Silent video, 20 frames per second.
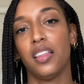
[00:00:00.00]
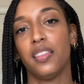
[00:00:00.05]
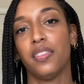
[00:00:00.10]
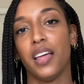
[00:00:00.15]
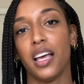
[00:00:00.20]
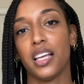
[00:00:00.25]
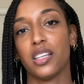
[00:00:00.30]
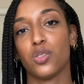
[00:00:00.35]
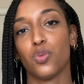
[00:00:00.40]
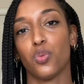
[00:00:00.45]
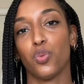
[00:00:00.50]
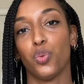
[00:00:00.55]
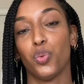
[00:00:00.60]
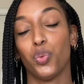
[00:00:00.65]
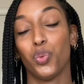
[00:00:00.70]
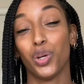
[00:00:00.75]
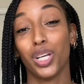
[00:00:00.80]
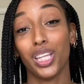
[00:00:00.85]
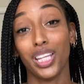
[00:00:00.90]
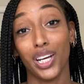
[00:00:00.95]
that's
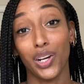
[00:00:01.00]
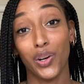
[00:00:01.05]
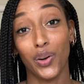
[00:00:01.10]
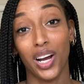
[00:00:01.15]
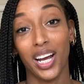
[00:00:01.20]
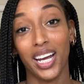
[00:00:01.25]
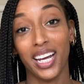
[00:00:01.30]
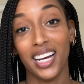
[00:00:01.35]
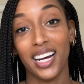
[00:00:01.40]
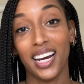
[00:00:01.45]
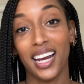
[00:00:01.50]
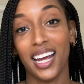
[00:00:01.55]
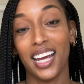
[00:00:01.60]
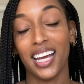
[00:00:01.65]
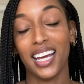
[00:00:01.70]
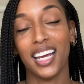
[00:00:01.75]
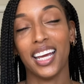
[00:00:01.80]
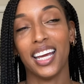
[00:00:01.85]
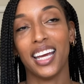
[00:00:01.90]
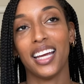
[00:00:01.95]
really great.
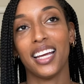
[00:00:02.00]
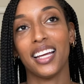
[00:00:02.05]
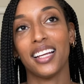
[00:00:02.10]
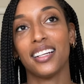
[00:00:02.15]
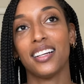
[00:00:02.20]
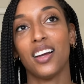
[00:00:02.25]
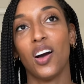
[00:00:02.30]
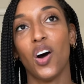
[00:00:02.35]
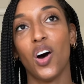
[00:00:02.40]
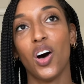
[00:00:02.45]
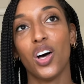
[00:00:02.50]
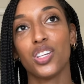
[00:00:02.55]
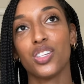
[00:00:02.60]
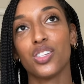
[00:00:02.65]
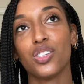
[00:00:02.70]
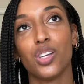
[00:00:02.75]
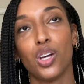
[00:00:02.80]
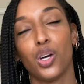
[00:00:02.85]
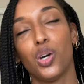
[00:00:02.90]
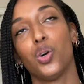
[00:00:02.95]
And
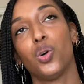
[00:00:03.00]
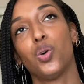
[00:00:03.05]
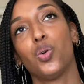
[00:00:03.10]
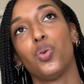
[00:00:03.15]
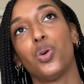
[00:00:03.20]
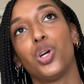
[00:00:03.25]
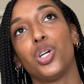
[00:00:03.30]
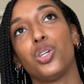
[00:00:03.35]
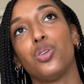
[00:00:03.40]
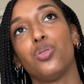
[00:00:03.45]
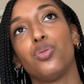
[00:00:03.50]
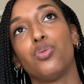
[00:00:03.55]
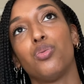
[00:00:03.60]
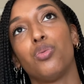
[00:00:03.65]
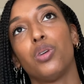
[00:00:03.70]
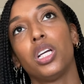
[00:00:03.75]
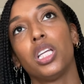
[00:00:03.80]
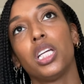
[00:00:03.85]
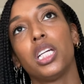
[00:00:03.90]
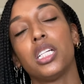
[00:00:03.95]
also, you
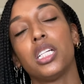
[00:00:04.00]
really